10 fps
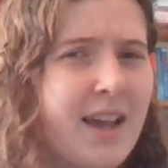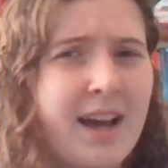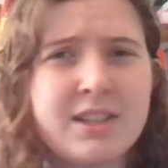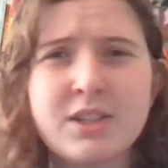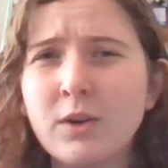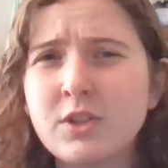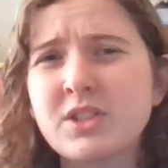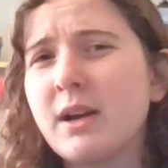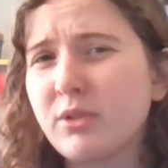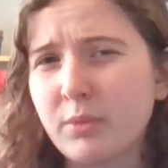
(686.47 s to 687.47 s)
And not
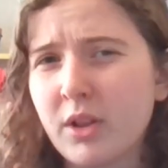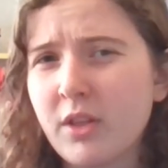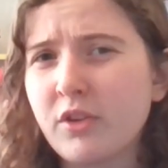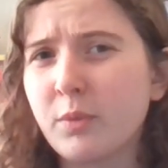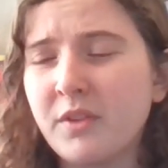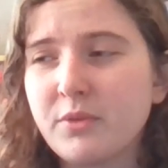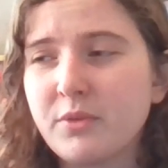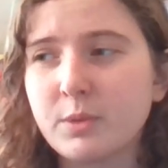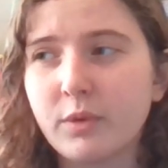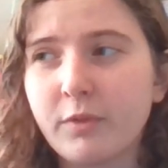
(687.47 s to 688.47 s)
just, it was one of those ones
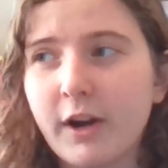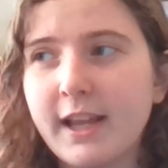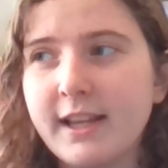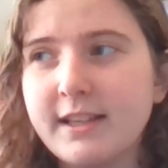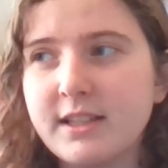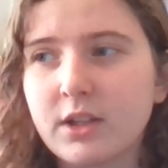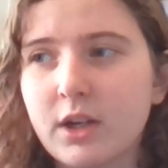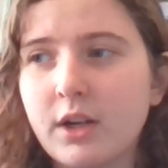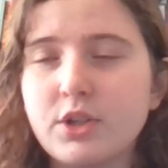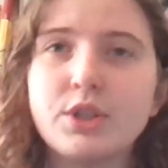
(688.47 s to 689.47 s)
which was very easy to
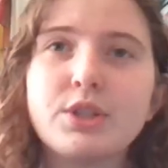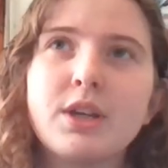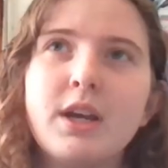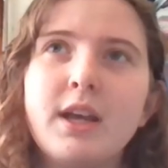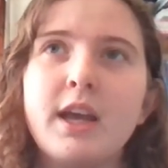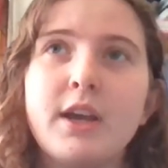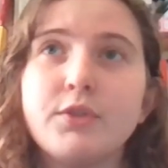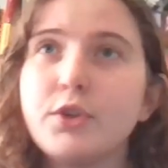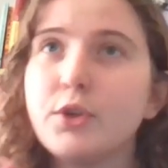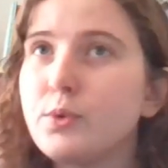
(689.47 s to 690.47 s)
kind of just,
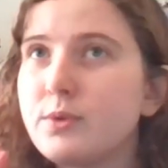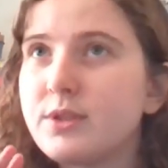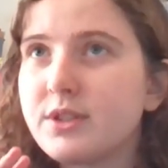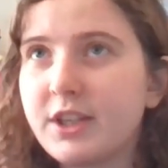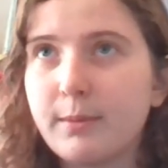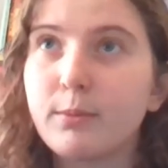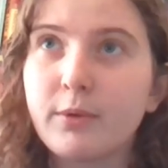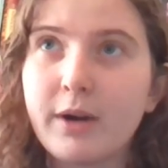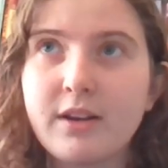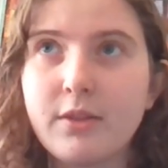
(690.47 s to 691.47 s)
if you skim
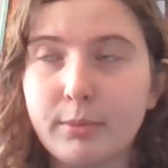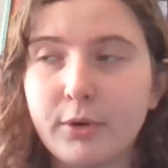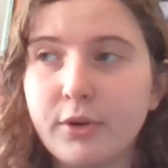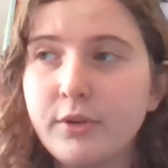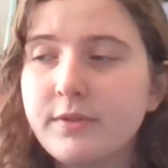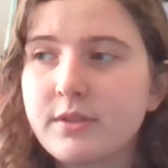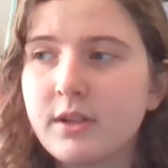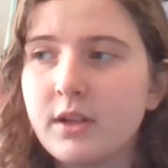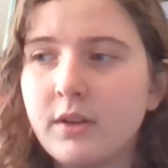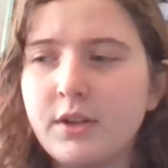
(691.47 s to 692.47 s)
read the proofs,
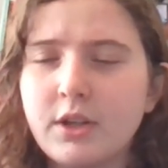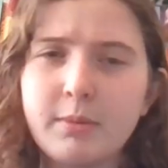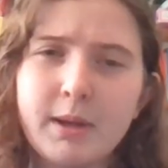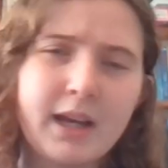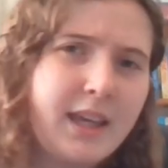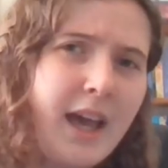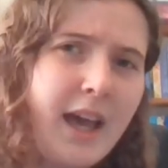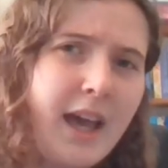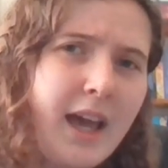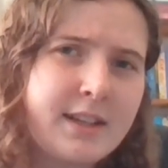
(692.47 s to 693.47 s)
then you can be like, yeah,
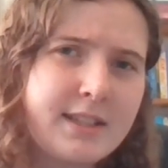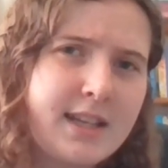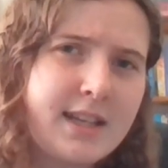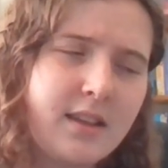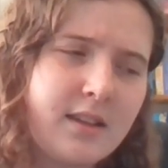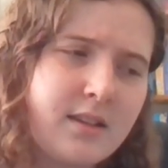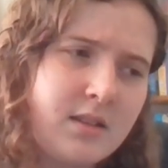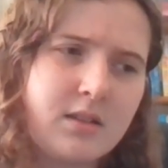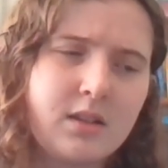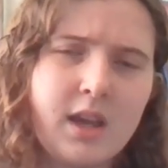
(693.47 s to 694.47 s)
I understand this.
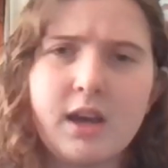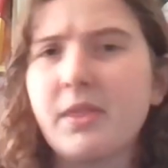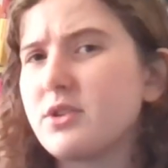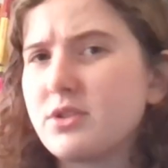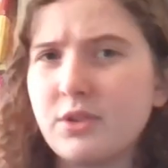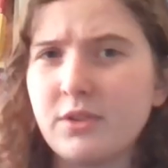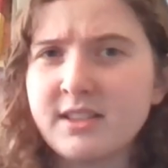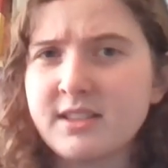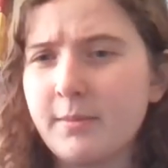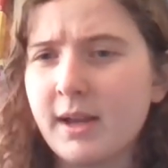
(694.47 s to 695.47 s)
This is, yeah, they just do that
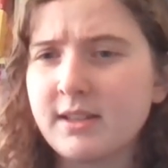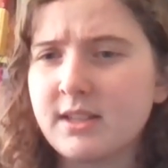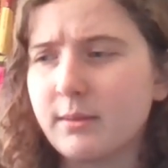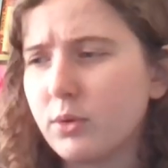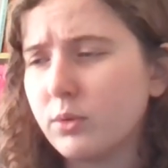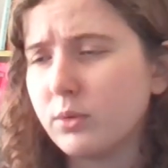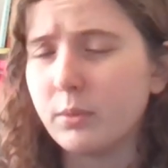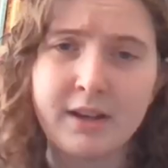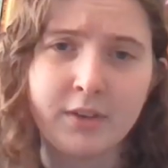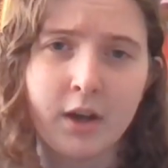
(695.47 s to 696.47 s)
step, cool,
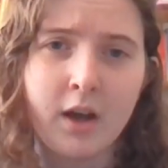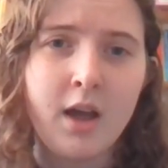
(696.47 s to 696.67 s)
whatever.